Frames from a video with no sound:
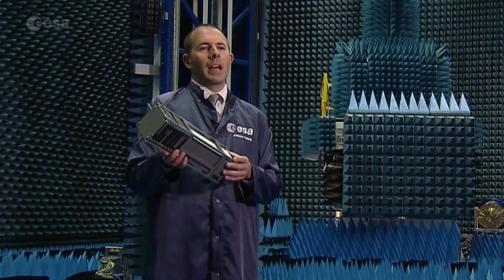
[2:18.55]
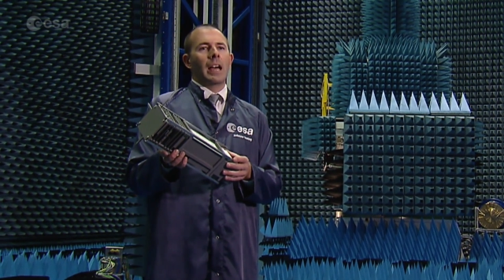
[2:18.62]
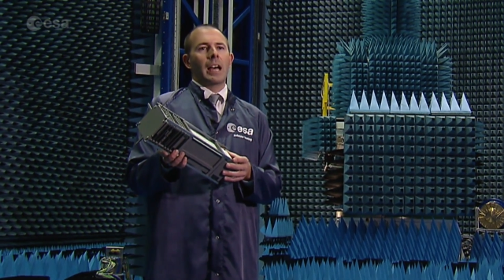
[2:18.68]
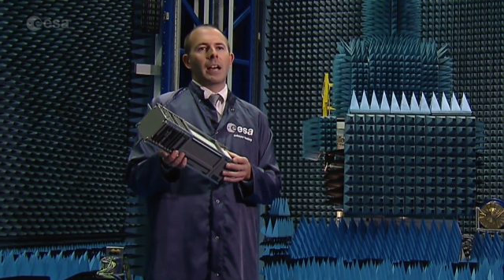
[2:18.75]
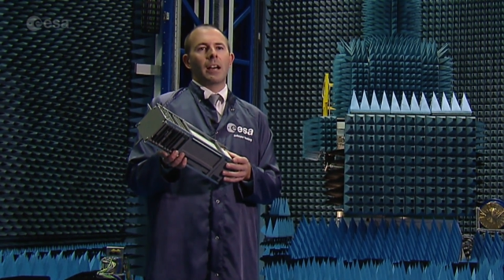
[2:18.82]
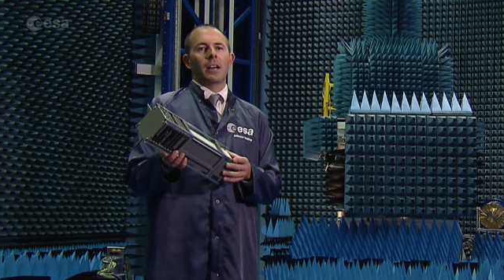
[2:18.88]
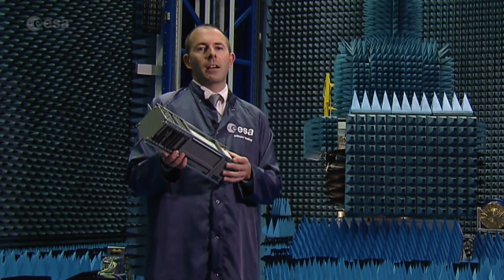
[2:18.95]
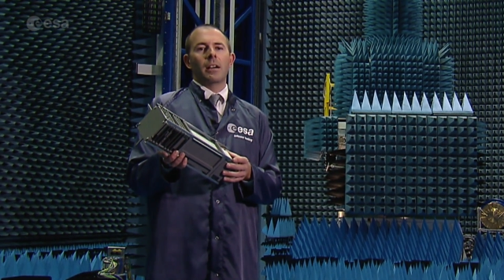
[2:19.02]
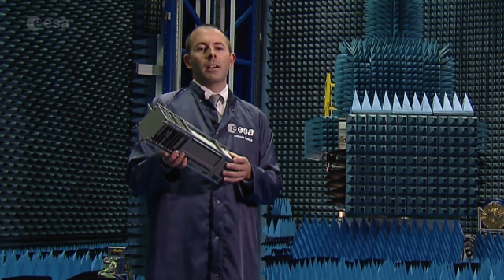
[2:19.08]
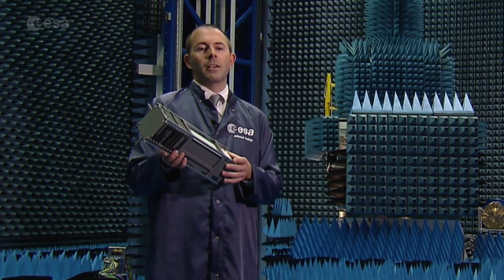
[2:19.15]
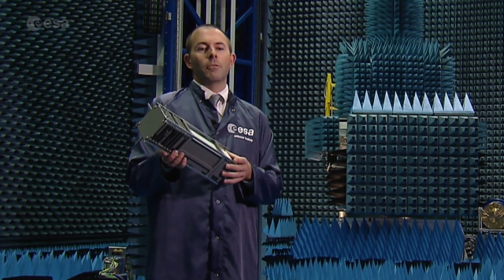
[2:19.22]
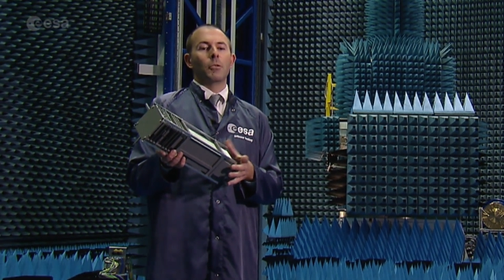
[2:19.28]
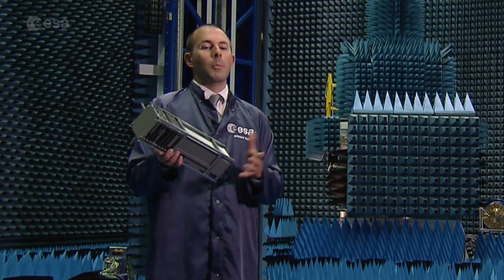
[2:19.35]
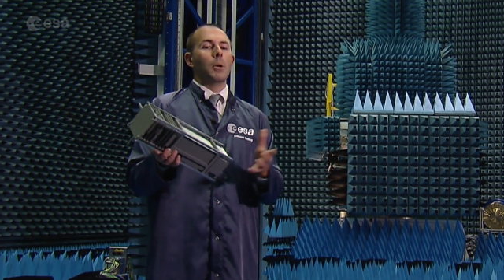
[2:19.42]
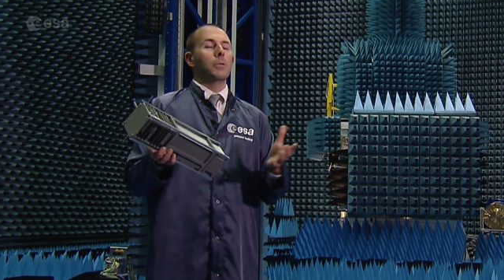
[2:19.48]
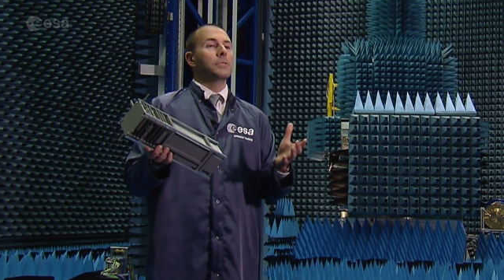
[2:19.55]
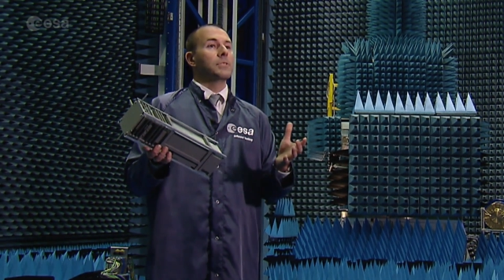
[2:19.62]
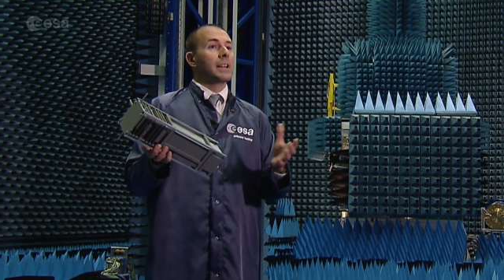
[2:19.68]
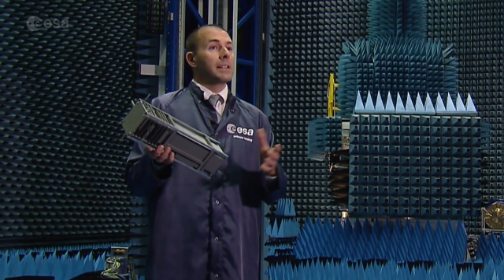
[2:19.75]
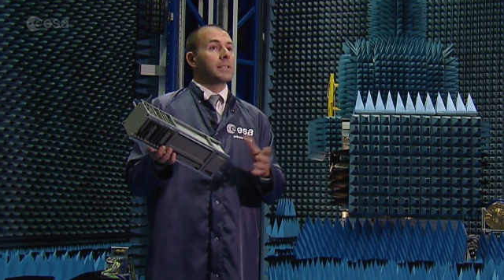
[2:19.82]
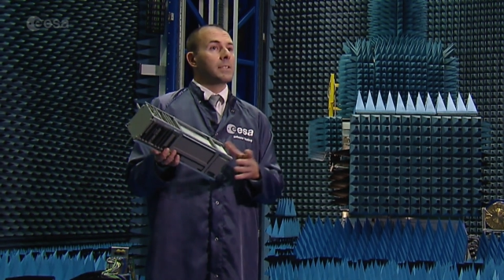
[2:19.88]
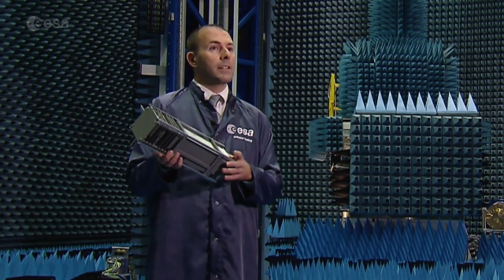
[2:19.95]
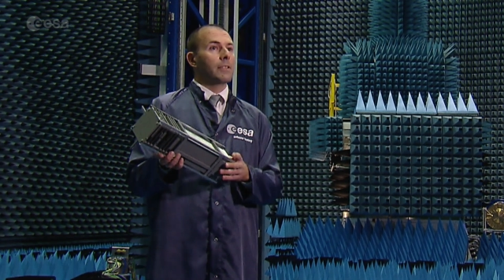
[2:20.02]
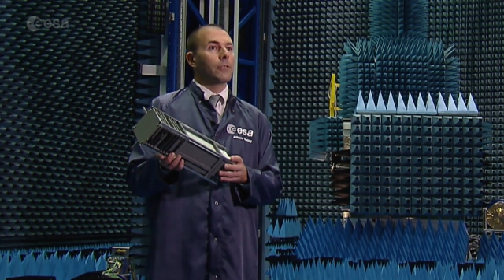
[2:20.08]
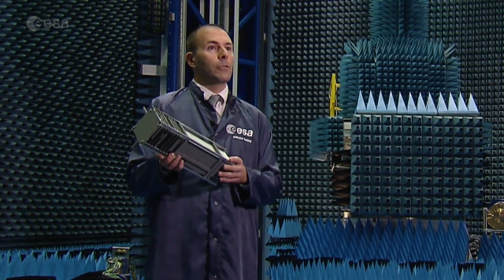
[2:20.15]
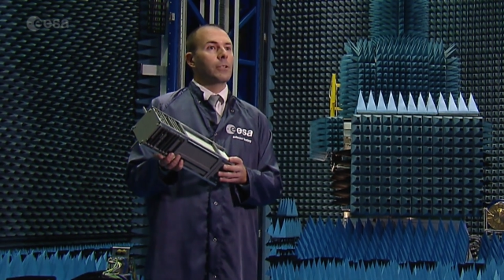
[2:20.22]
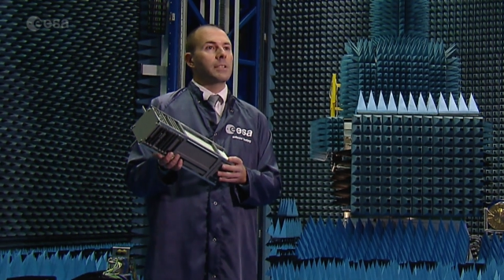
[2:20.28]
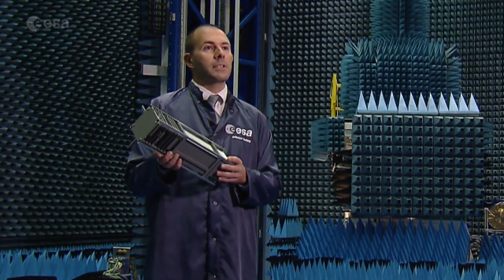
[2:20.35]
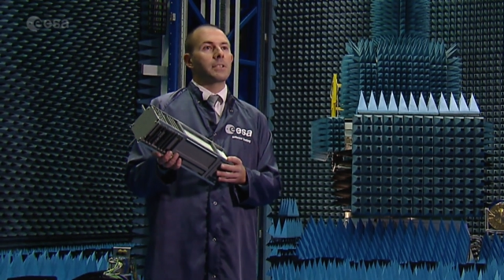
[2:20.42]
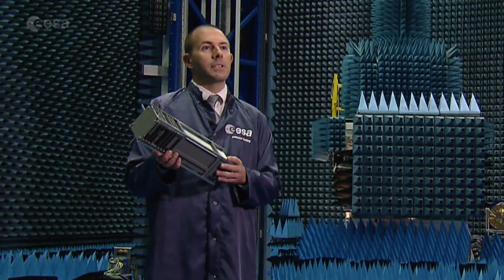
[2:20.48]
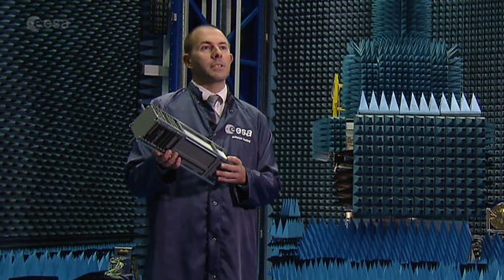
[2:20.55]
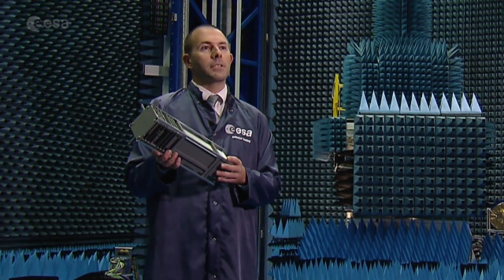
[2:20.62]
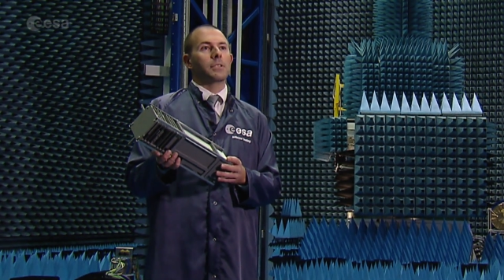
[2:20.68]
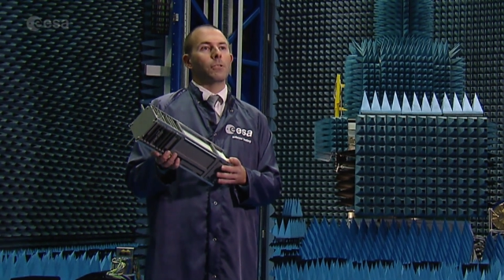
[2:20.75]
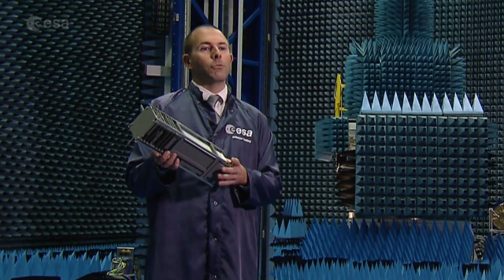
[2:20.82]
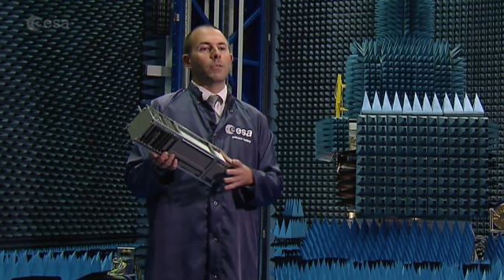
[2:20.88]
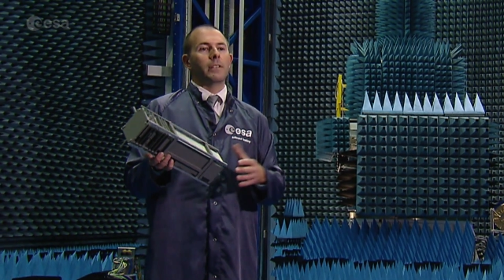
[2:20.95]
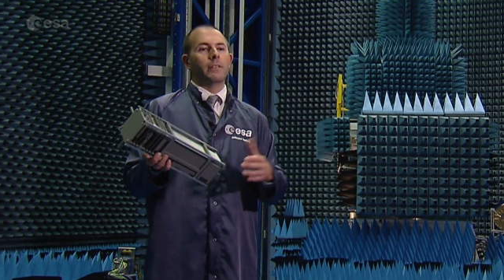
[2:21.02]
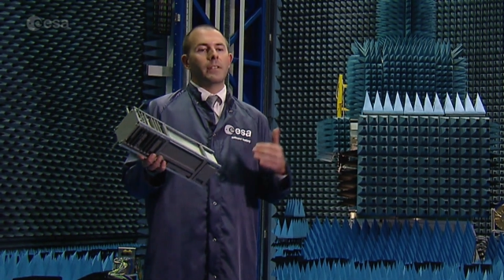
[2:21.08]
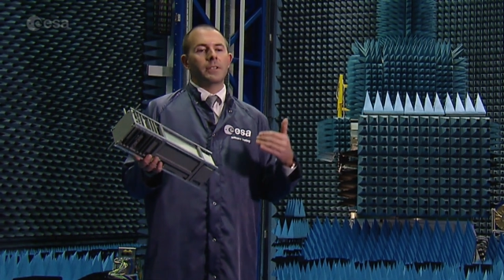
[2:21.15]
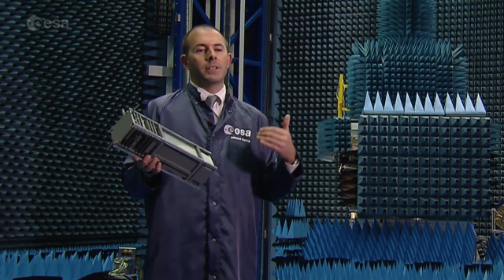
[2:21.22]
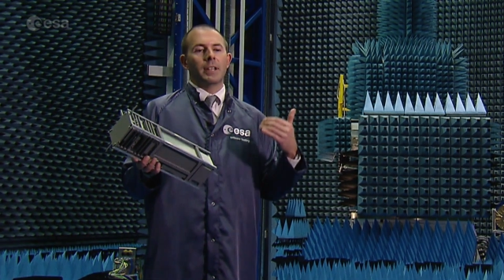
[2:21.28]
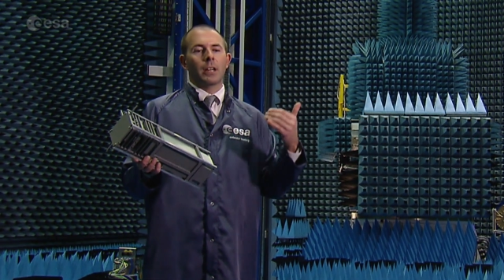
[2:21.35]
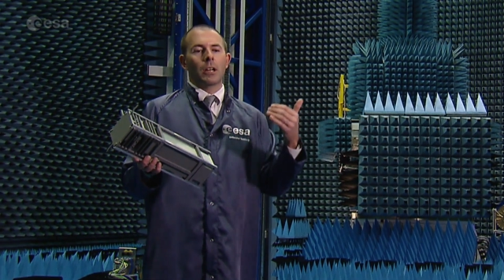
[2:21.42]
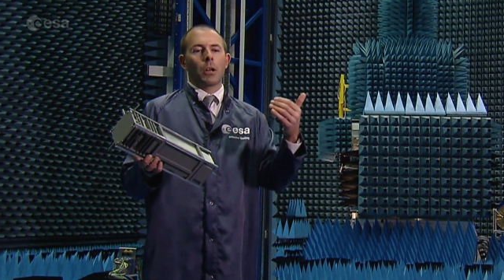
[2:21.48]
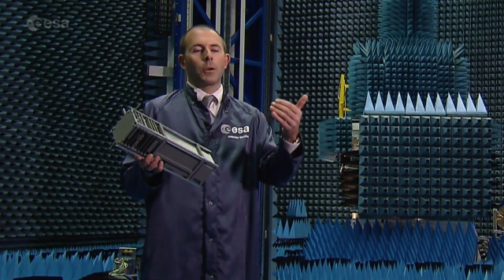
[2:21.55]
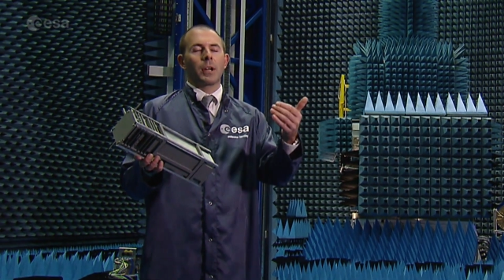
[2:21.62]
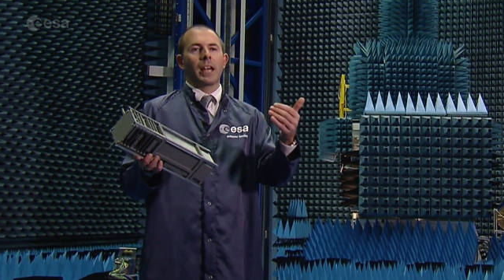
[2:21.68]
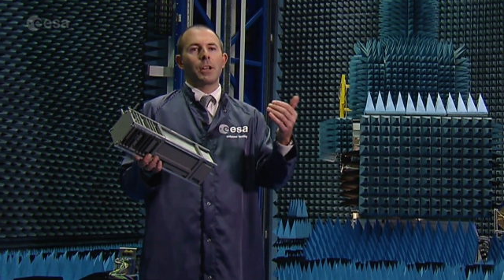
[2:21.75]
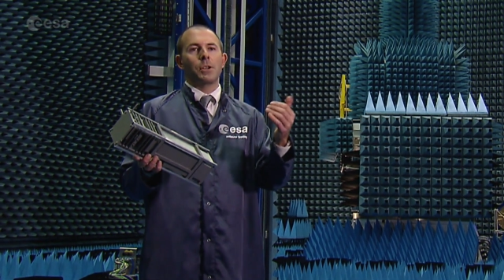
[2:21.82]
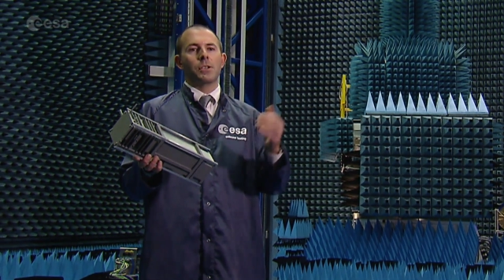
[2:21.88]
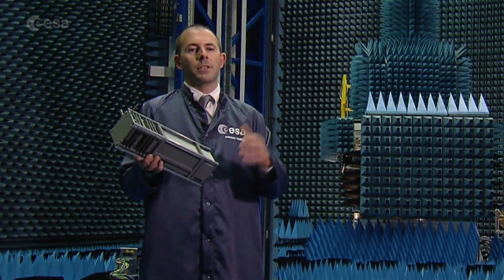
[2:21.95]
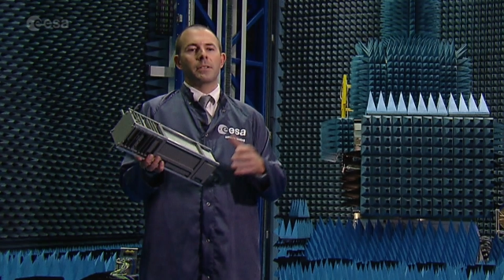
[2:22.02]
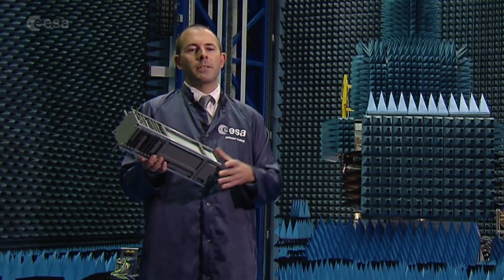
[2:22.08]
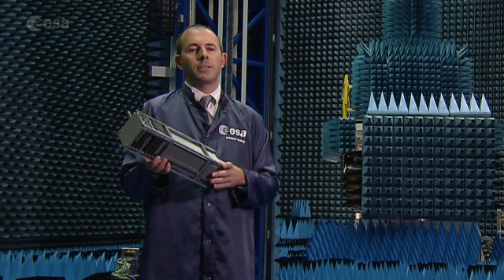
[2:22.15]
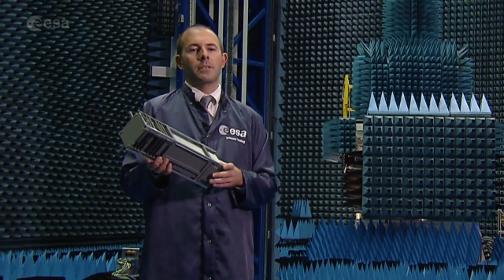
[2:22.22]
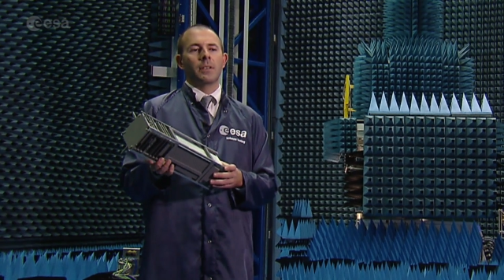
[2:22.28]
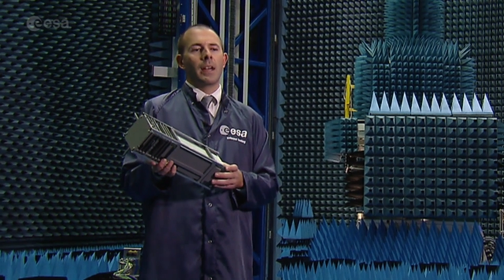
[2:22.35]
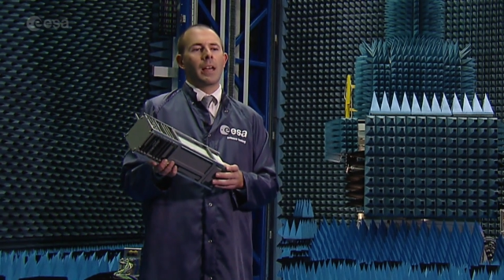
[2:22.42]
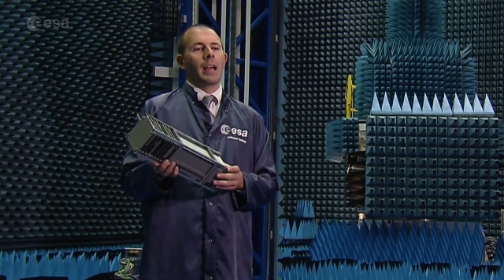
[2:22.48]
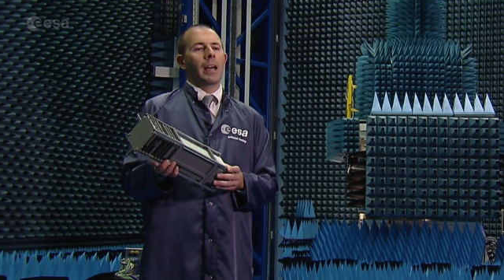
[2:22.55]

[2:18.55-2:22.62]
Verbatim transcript: uh, remote sensing, for instance, to revisit locations